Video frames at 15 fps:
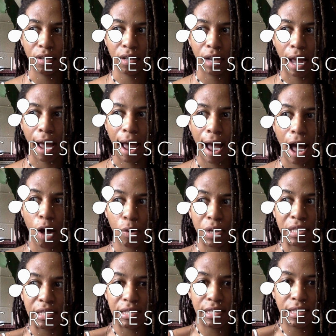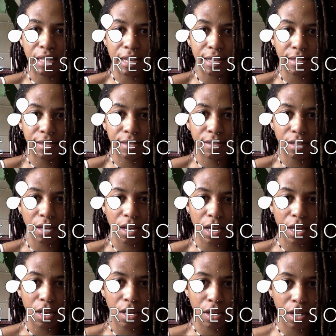how it sits
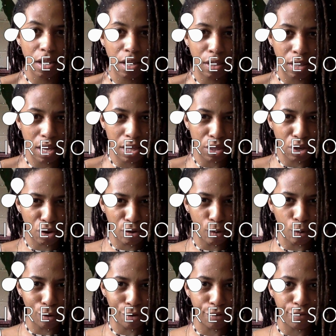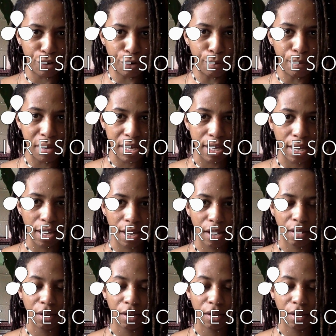in the core of your being.